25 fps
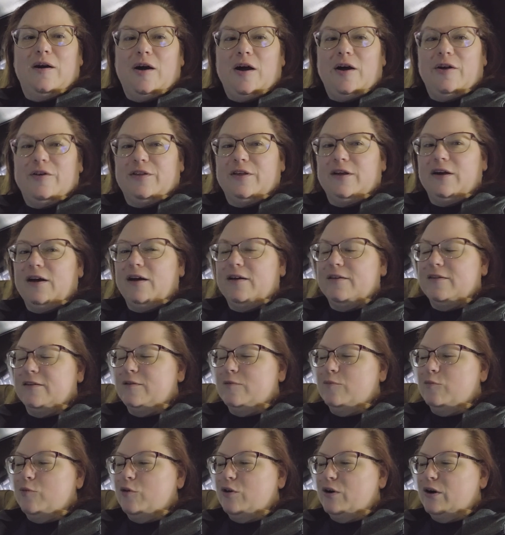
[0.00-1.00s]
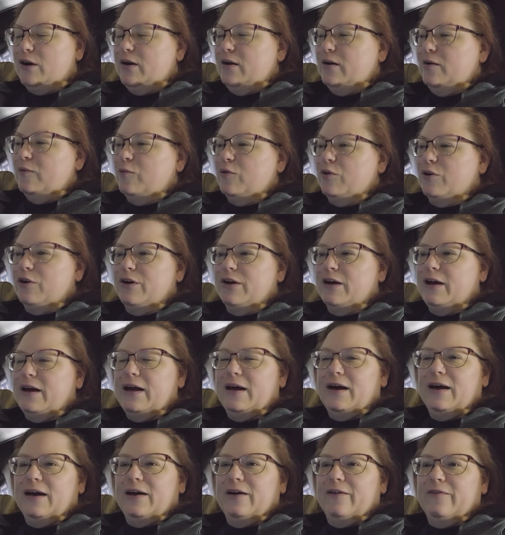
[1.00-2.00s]
I'll see you guys in the morning. We're going to
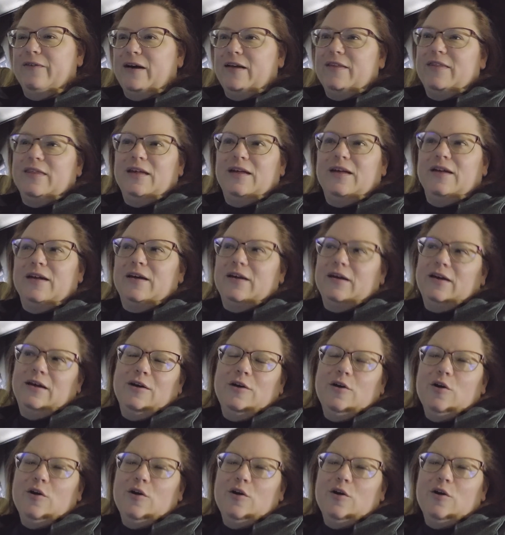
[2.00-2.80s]
have, I think,